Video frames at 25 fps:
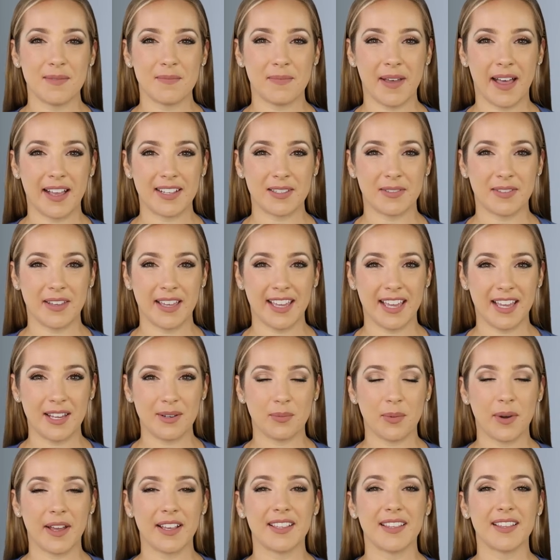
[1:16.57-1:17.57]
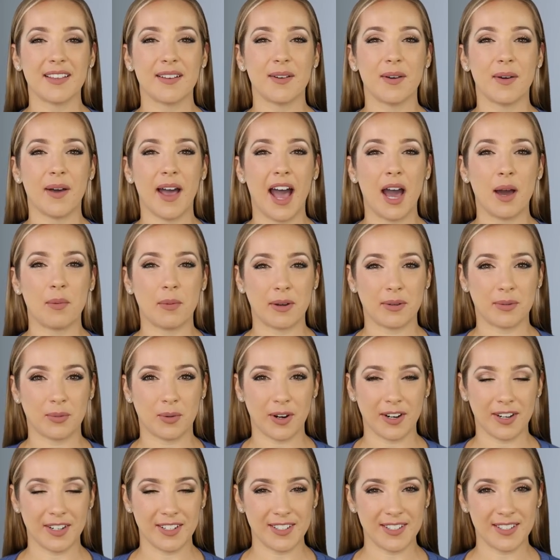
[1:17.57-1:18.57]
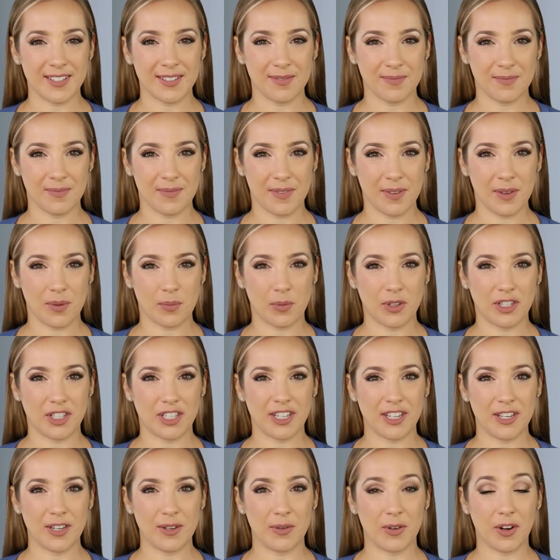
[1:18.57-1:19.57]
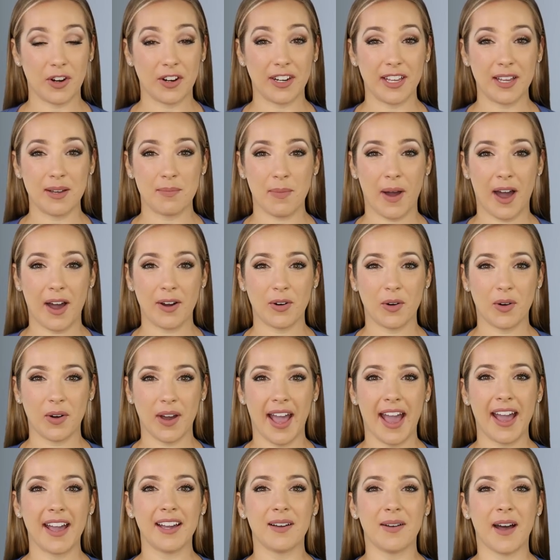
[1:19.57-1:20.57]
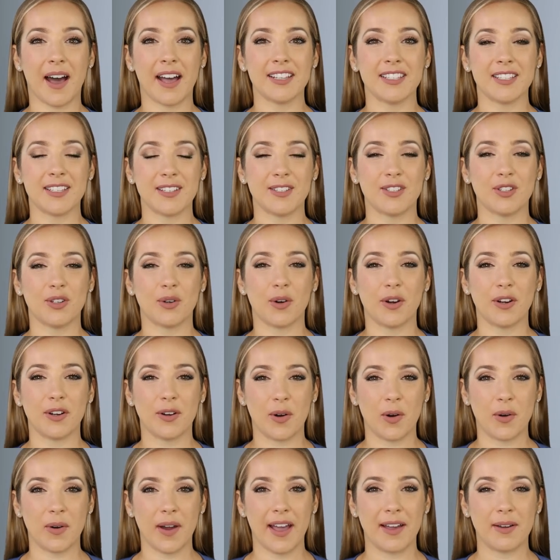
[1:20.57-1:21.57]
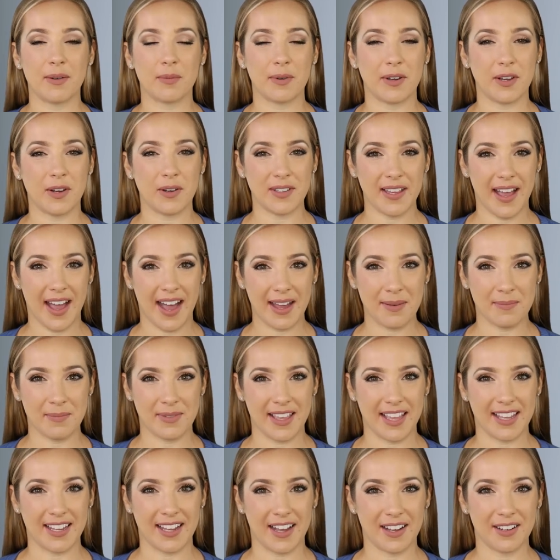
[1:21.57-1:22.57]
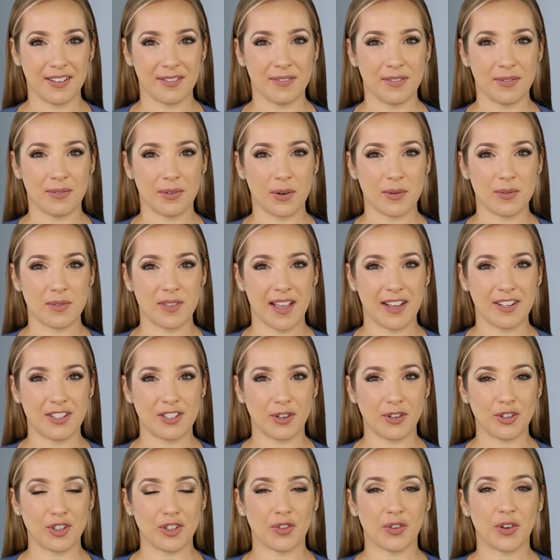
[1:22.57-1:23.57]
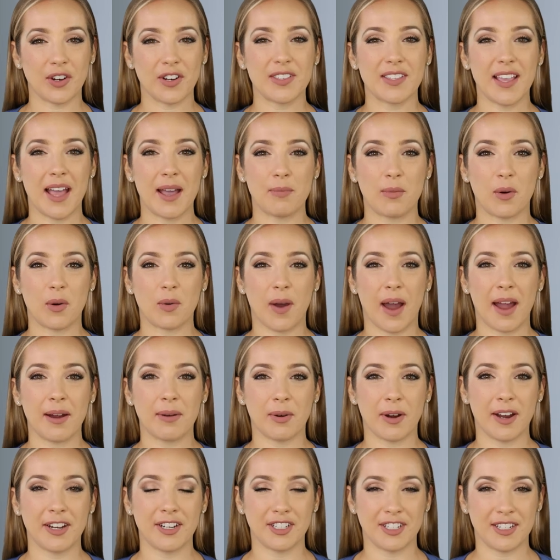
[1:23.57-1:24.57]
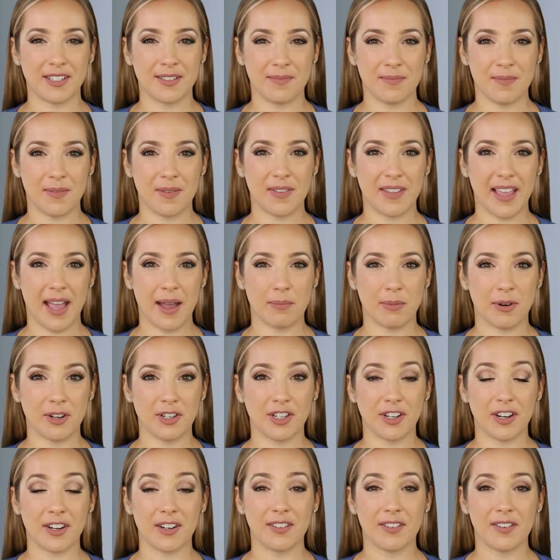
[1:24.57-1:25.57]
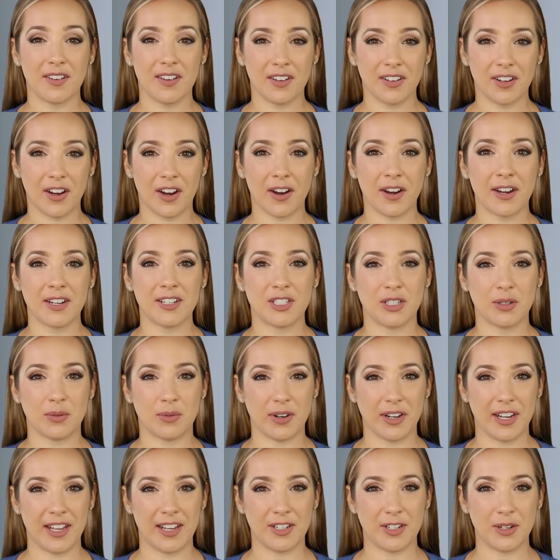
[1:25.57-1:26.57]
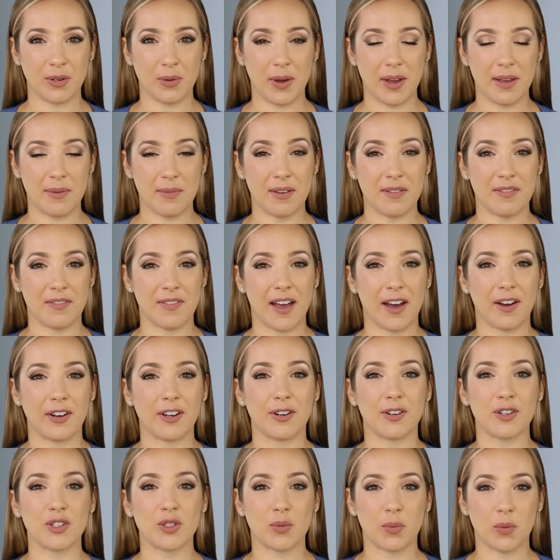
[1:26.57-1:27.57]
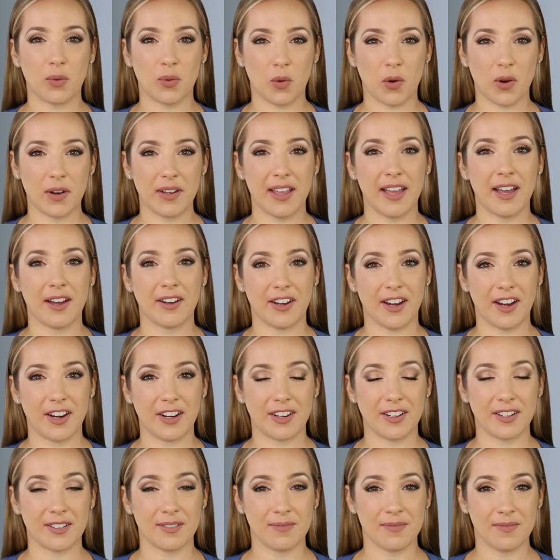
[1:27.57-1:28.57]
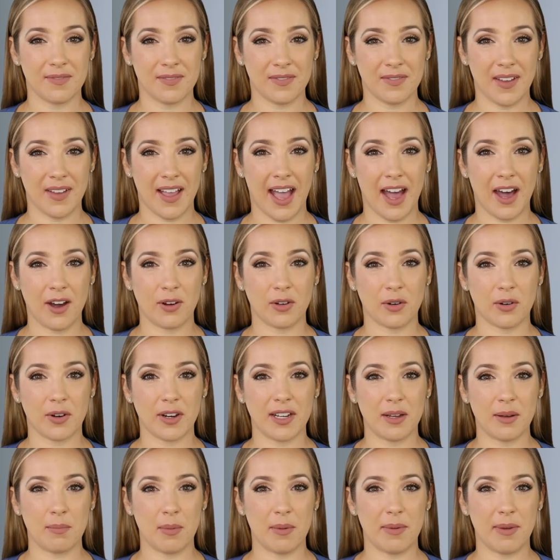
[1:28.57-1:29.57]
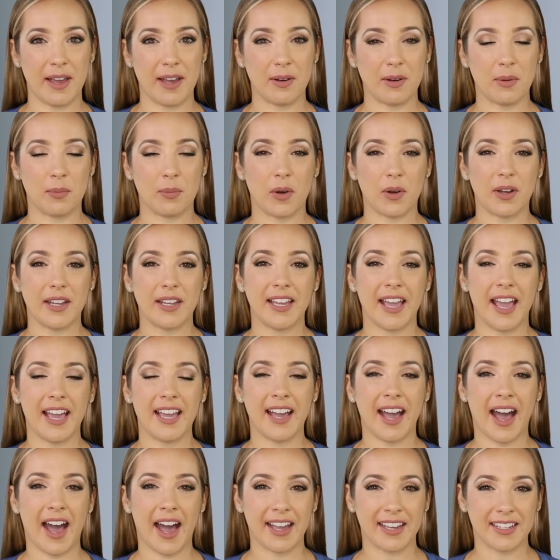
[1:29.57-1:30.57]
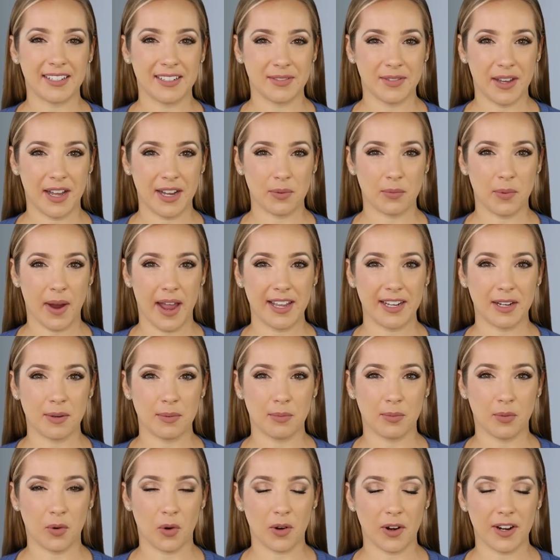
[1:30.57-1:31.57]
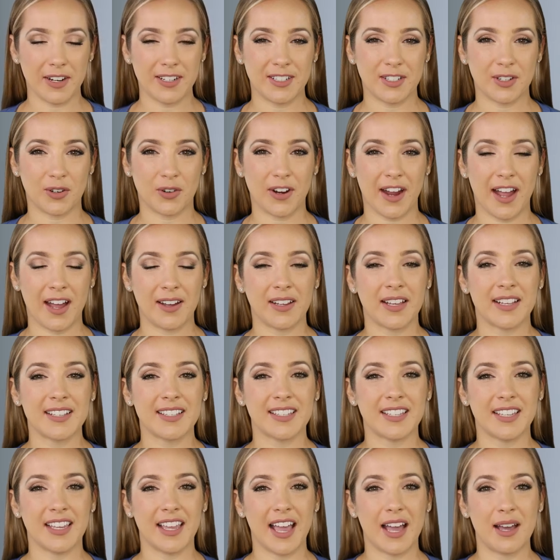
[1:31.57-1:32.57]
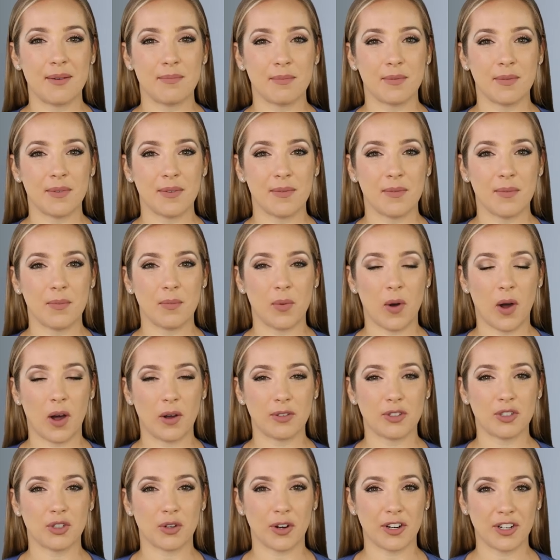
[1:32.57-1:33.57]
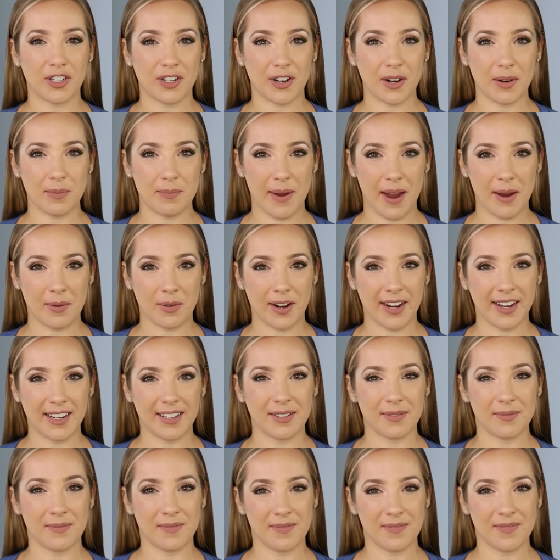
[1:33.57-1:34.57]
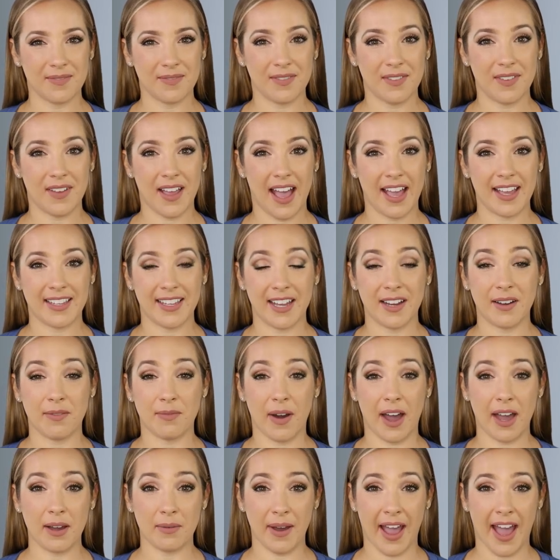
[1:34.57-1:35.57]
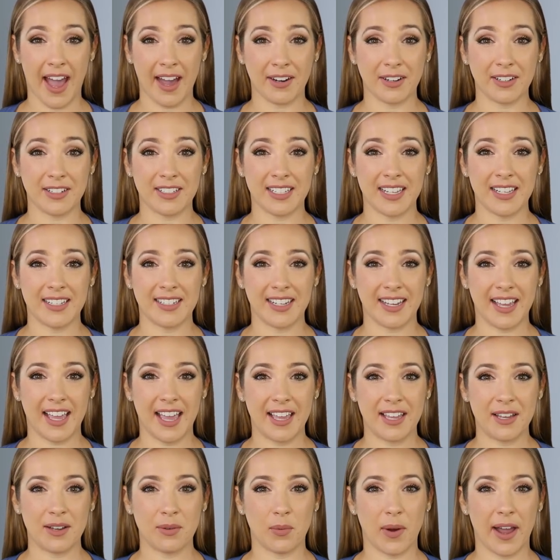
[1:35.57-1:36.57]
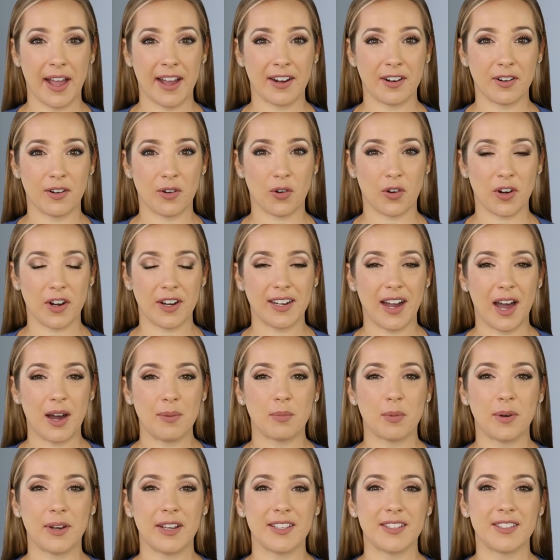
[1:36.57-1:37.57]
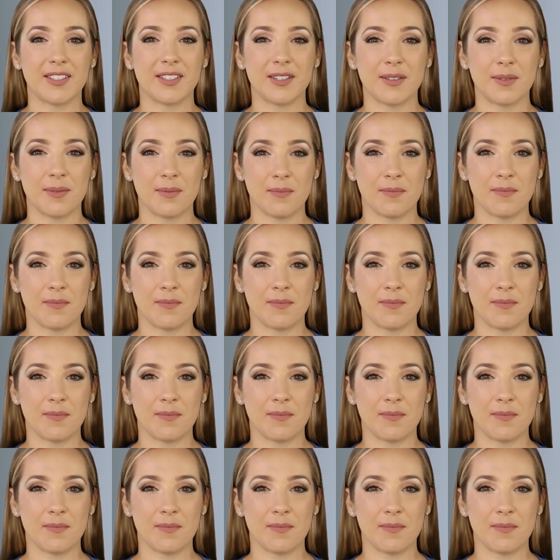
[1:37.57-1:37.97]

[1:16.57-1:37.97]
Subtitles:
Let's begin with how it works. Machine learning model analyze historical and real-time data from sensors, for example, vibration, temperature, current to predict equipment failures before they occur. Algorithm available in AI, like random forest or LSTM, long short-term memory. Identify patterns indicating wear or anomalies.